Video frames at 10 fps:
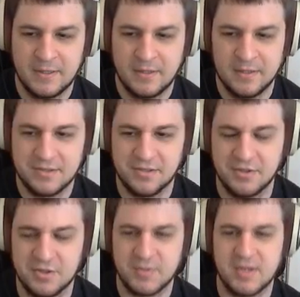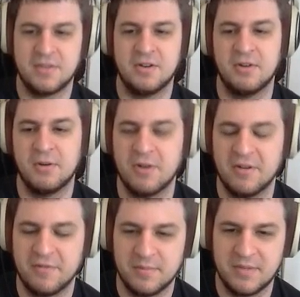soon as we get the green 1
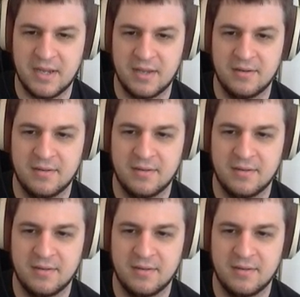from Dan.